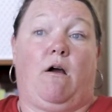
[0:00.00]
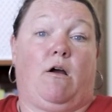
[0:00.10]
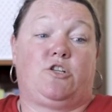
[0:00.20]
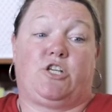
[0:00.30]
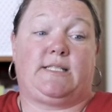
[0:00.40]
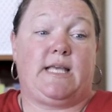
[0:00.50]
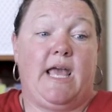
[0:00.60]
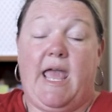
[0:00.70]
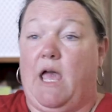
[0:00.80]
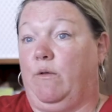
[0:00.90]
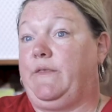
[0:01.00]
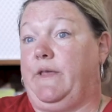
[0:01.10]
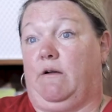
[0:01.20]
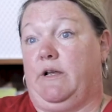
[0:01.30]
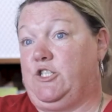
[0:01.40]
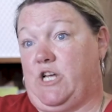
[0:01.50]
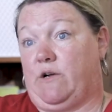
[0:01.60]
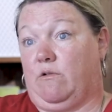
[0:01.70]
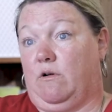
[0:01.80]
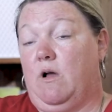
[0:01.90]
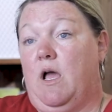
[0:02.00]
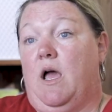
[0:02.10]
are just healthier in general.